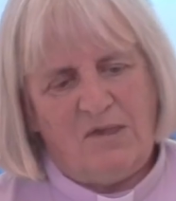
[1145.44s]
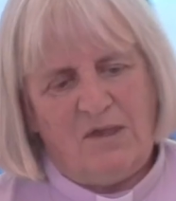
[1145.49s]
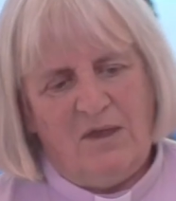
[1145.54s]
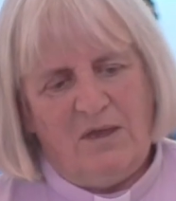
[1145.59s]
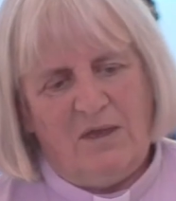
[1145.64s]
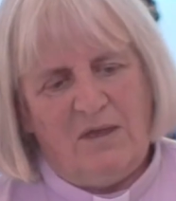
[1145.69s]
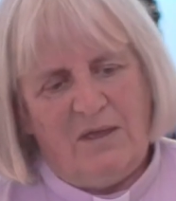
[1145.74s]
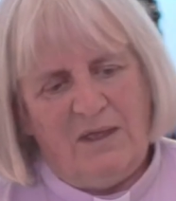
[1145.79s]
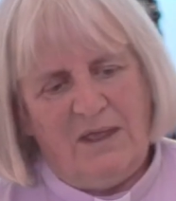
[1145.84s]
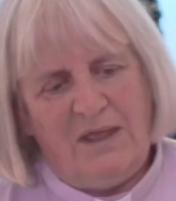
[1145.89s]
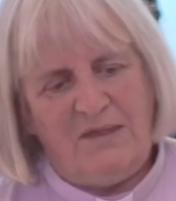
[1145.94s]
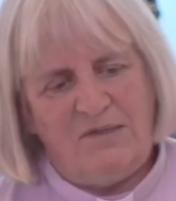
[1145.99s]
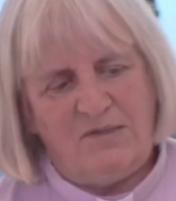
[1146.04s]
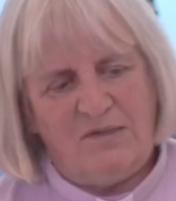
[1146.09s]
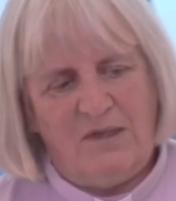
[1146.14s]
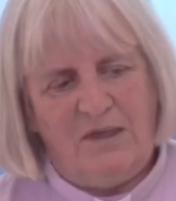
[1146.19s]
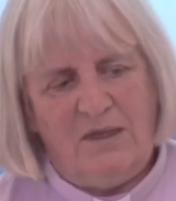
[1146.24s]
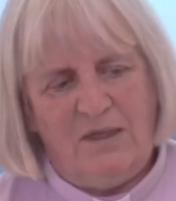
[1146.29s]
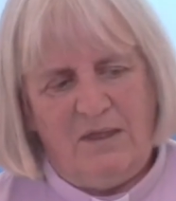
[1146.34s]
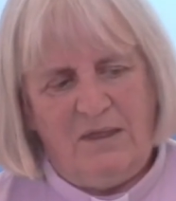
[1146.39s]

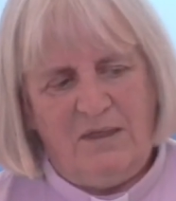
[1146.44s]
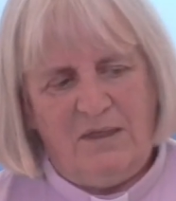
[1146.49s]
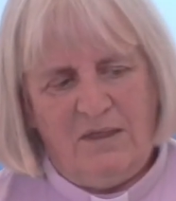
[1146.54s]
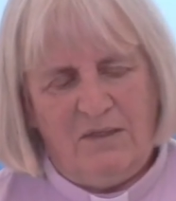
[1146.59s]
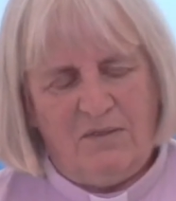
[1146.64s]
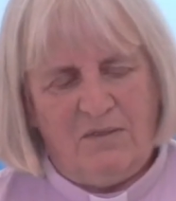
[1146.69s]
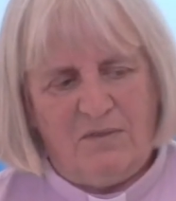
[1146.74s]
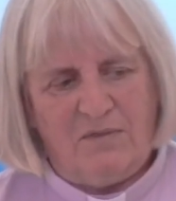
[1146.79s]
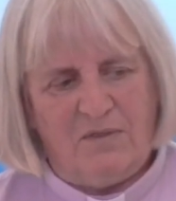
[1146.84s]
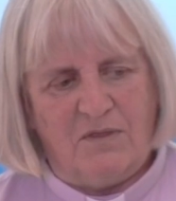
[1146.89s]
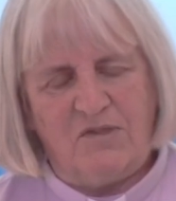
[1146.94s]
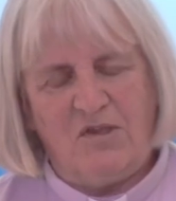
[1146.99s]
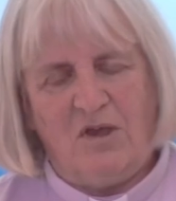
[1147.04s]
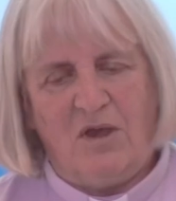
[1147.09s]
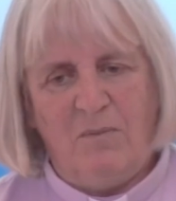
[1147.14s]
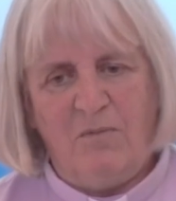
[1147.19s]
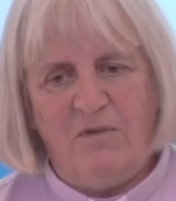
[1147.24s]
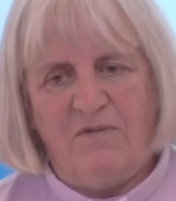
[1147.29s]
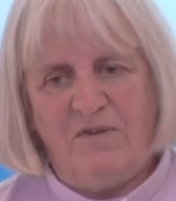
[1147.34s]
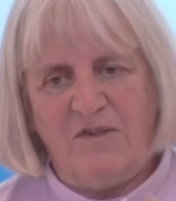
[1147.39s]
the
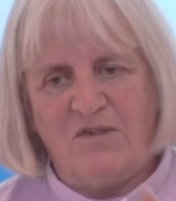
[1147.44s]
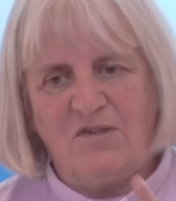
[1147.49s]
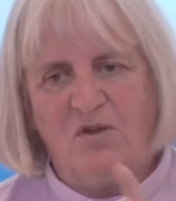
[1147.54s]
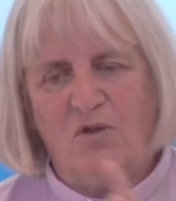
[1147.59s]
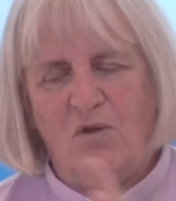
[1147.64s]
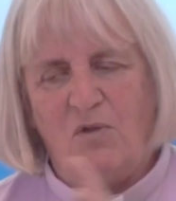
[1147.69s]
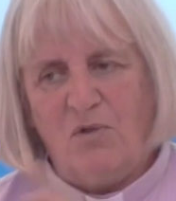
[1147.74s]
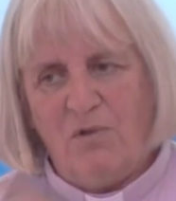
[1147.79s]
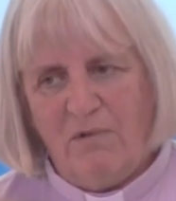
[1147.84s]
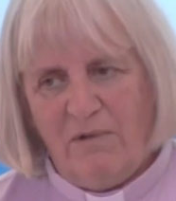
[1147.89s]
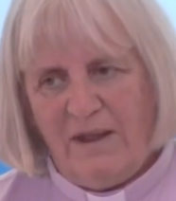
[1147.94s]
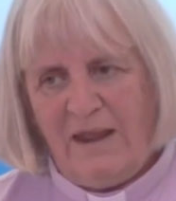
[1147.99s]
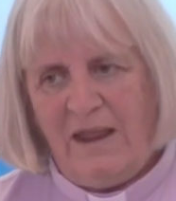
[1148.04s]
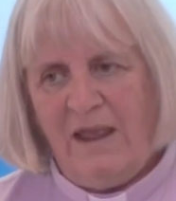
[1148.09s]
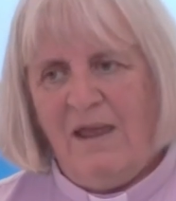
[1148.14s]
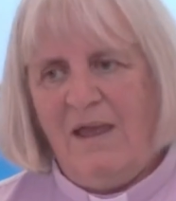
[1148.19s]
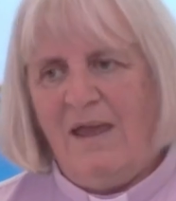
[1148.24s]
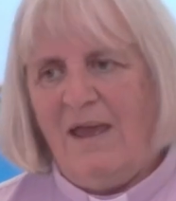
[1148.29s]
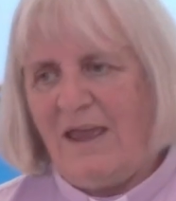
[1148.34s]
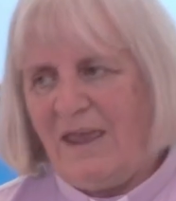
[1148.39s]
time of his glory,
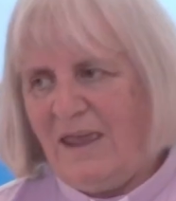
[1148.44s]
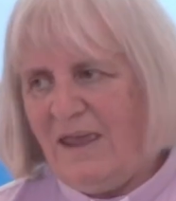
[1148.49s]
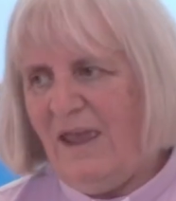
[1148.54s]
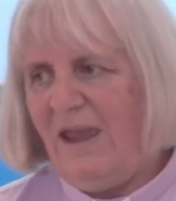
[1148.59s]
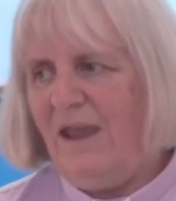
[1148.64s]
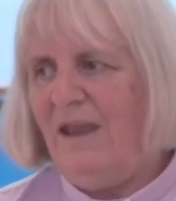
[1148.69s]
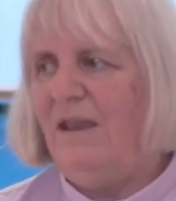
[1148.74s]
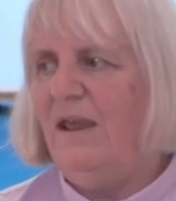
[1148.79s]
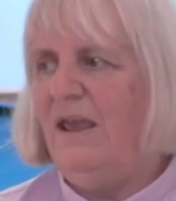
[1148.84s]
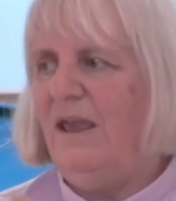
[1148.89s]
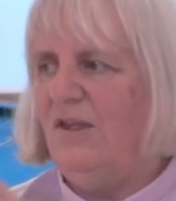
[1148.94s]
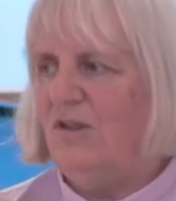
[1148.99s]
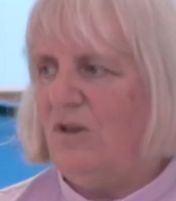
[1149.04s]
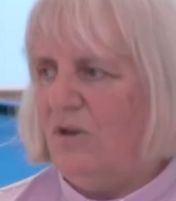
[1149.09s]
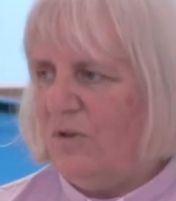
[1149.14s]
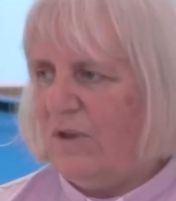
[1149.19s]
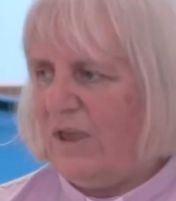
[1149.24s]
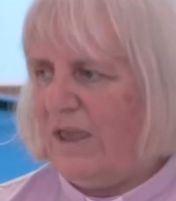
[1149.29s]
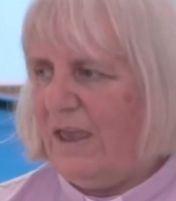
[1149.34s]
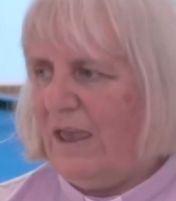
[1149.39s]
again, he's
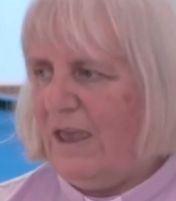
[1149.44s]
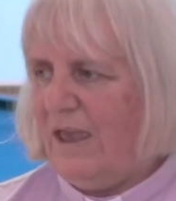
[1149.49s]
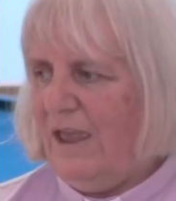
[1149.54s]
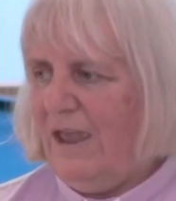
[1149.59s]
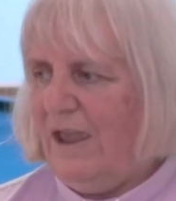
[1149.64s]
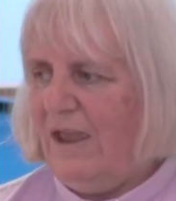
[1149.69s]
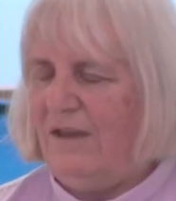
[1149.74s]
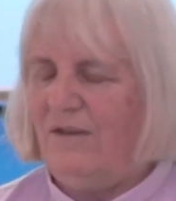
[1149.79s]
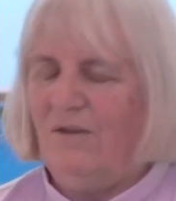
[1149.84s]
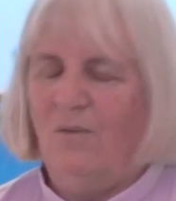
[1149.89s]
looking ahead.